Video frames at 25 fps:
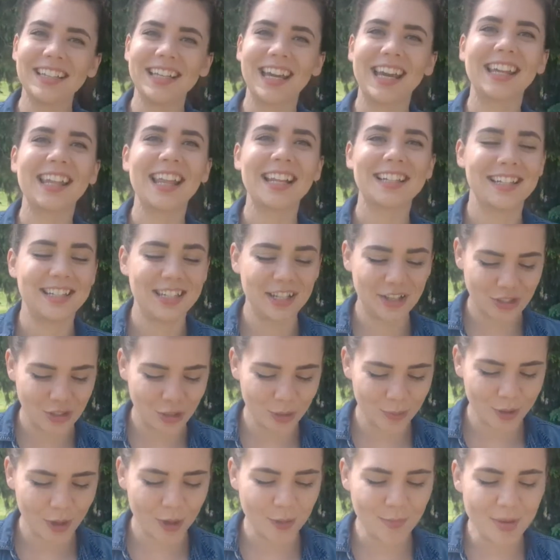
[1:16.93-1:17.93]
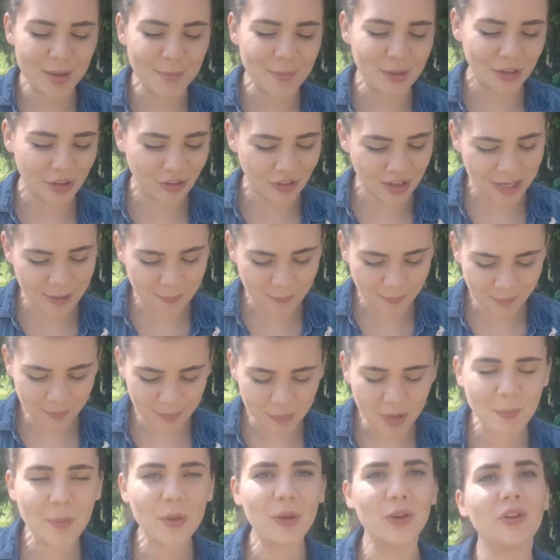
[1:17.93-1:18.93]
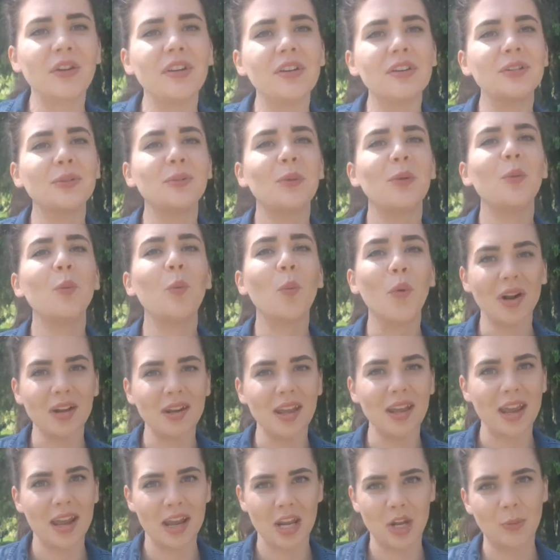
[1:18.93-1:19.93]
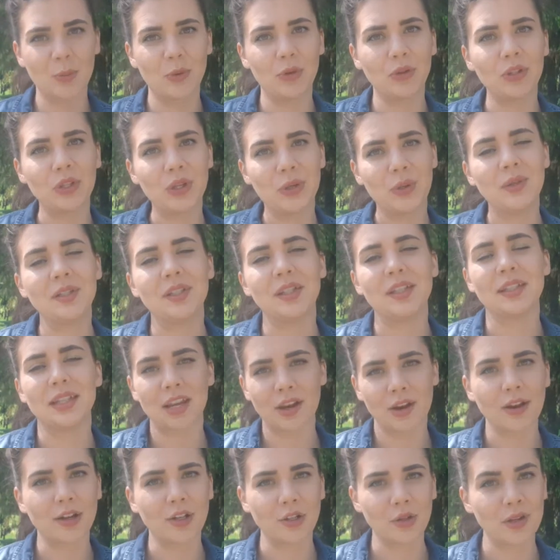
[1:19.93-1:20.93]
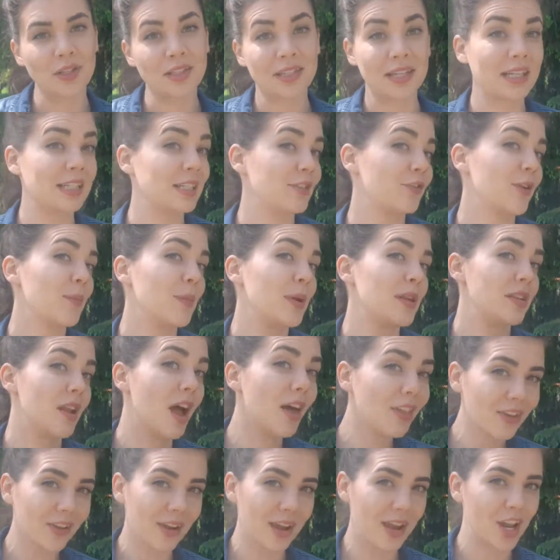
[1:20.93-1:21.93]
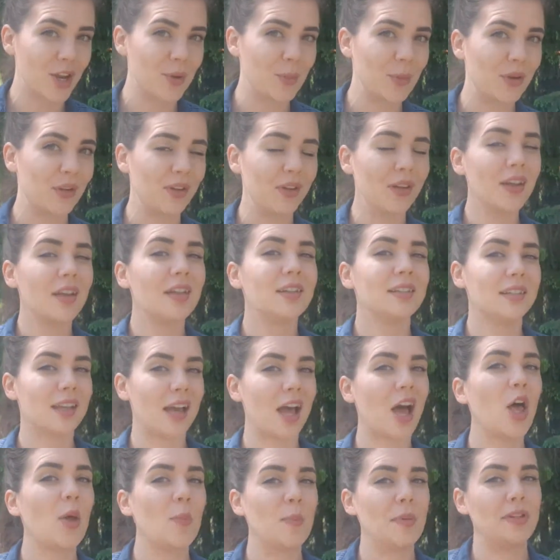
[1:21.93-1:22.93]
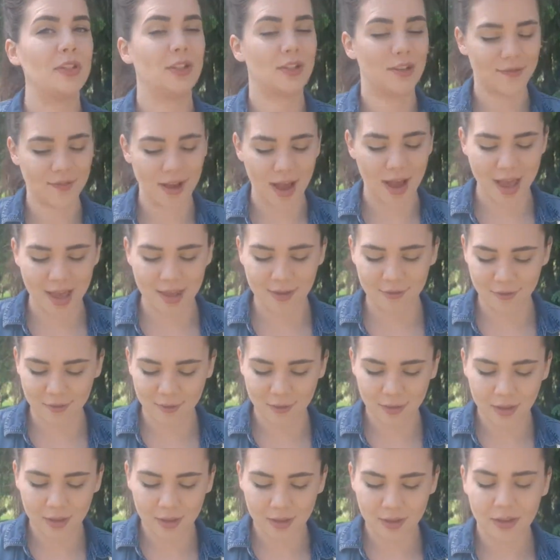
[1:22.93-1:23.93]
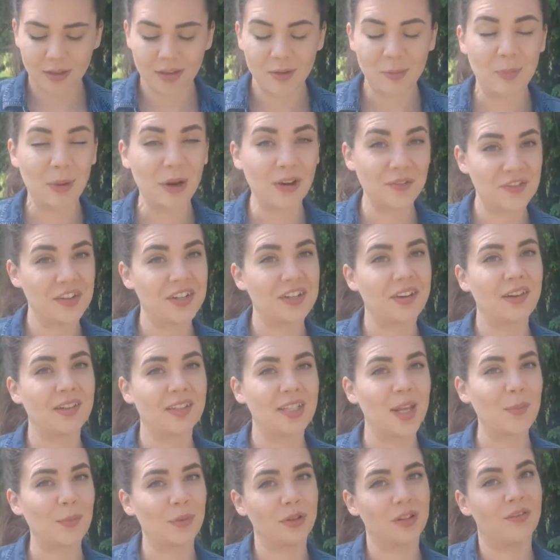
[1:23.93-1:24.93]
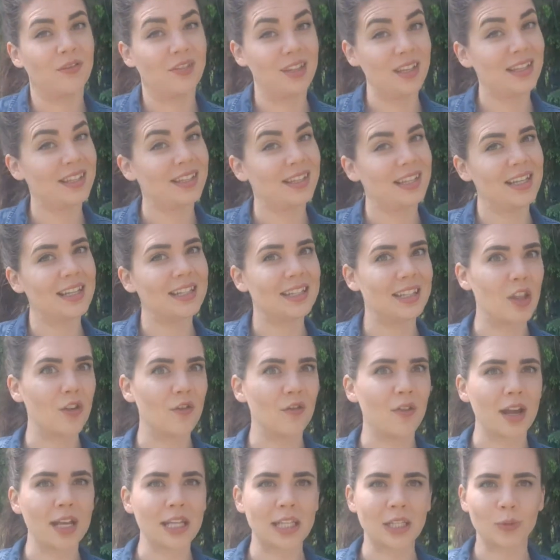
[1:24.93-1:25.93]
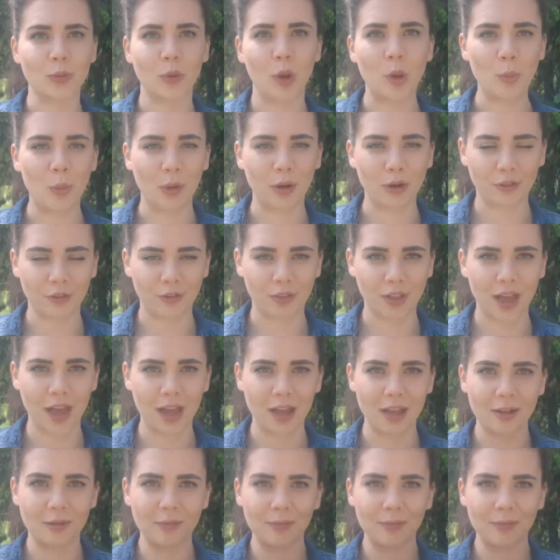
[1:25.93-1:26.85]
I'd like to teach you about mimicry. Mimicry is when one animal uses characteristics from another animal to help it survive. The perfect example of this is the viceroy butterfly.